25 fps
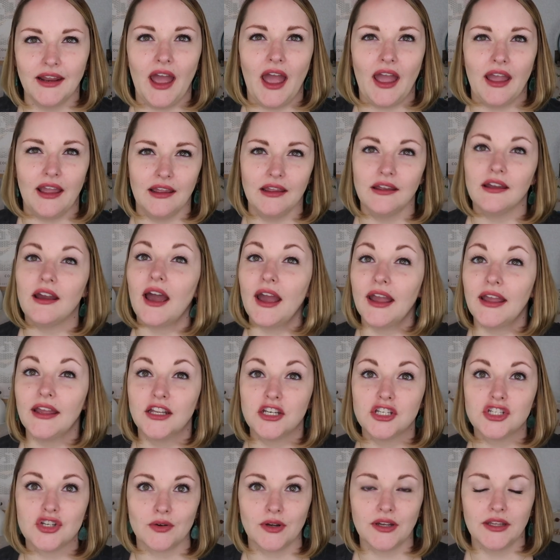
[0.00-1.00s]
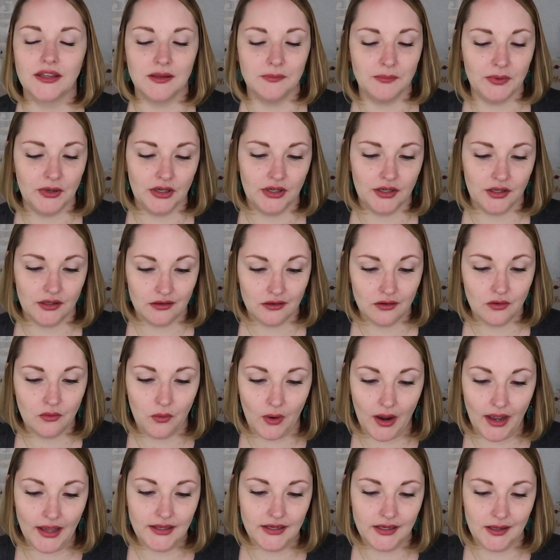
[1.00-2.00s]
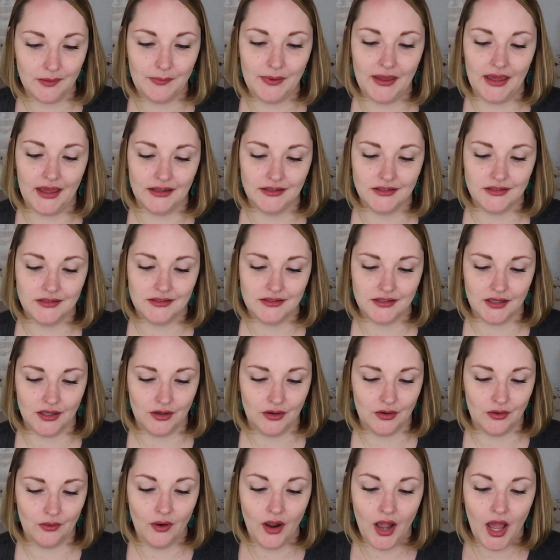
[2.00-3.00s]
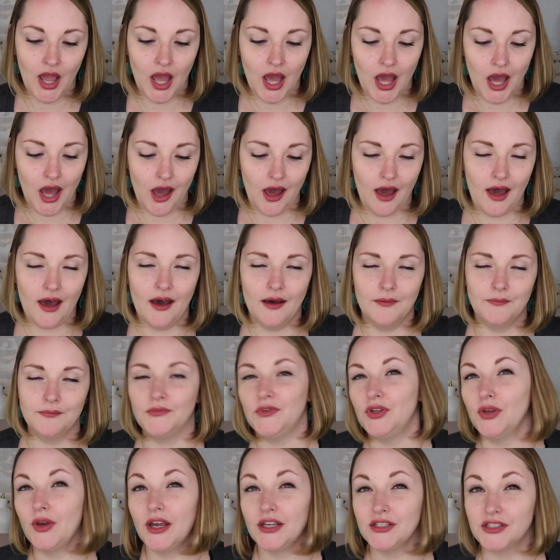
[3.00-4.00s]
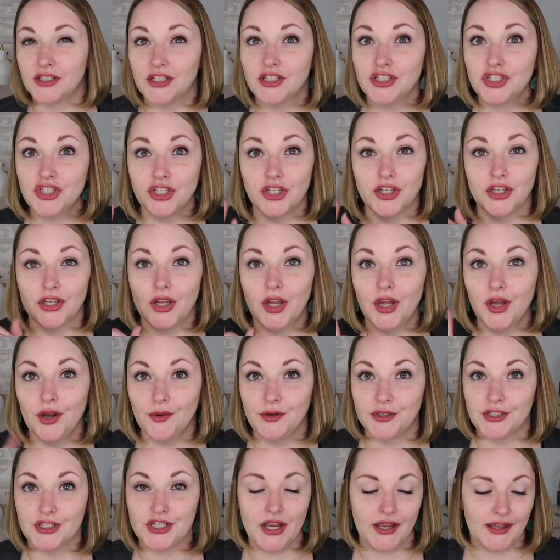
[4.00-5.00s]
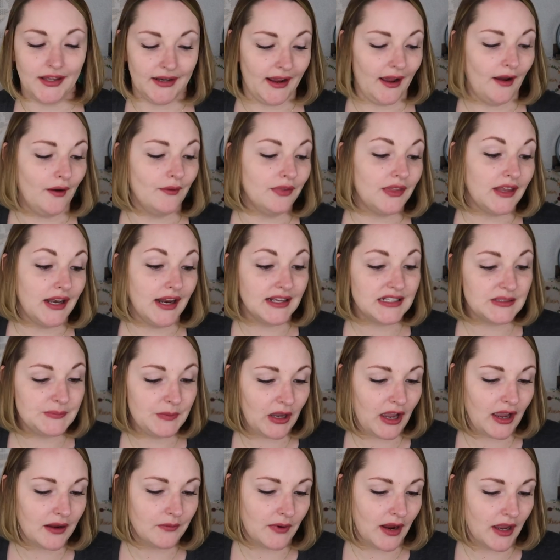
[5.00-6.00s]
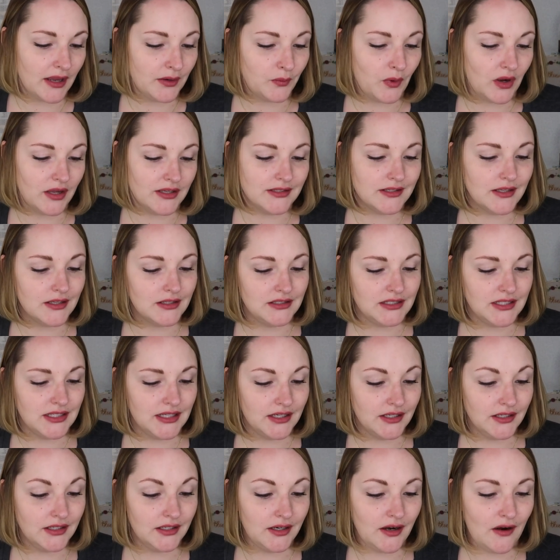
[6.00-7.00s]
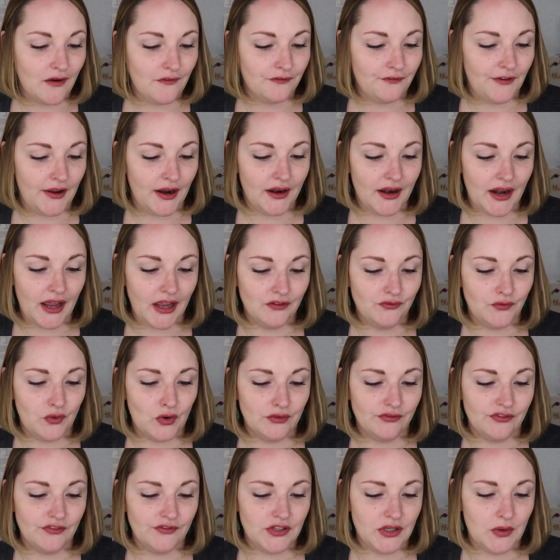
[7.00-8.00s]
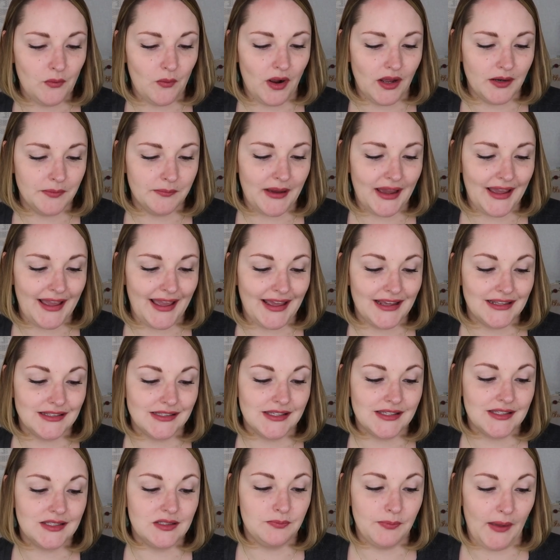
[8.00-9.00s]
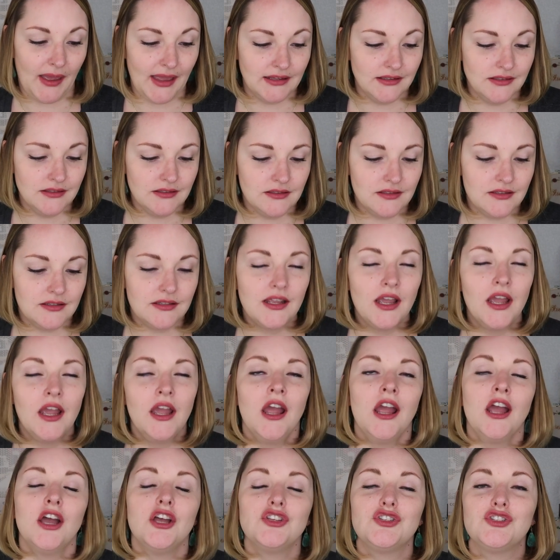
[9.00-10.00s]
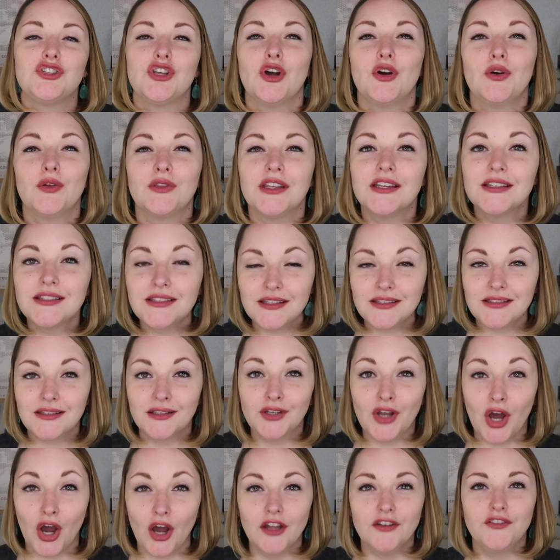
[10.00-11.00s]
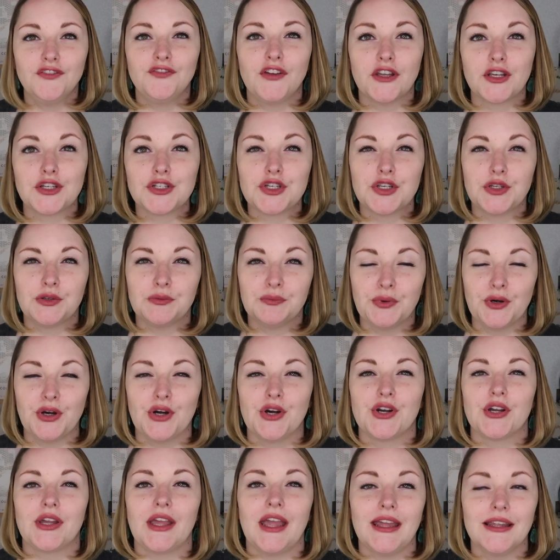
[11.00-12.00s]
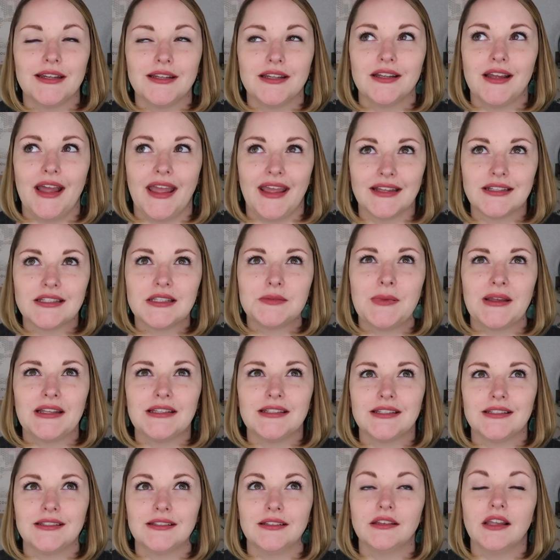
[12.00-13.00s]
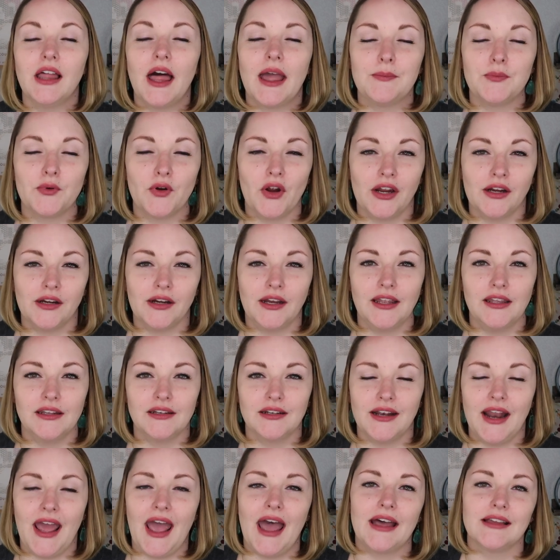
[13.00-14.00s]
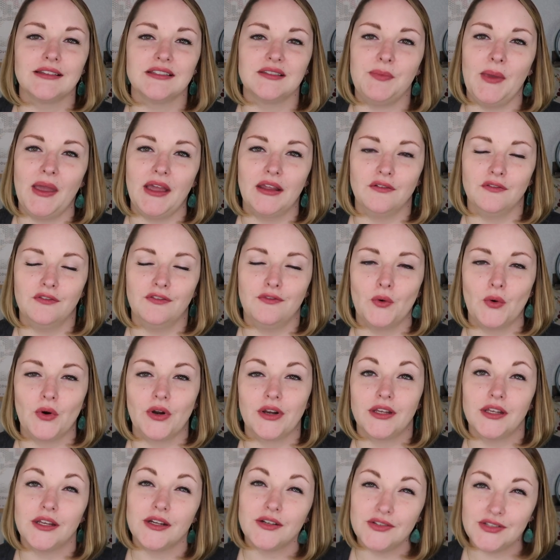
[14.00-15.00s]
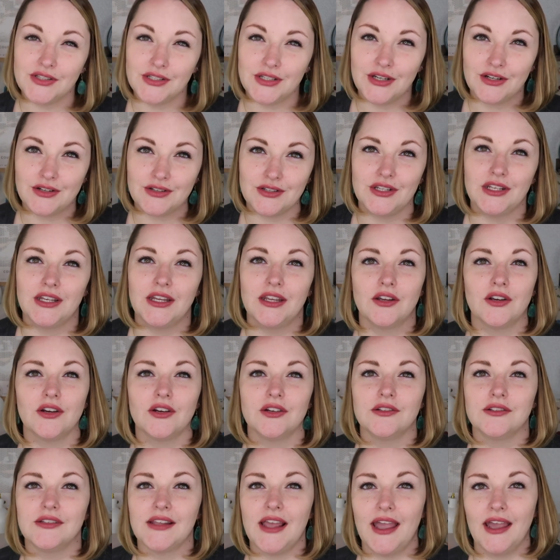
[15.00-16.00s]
I enjoyed the book quite a bit. So you guys should go and check it out. The next book I read was Dear Fahrenheit 451 by Anne Spence. So this is a nonfiction book. Anne Spence is a librarian and has been for years and years and years.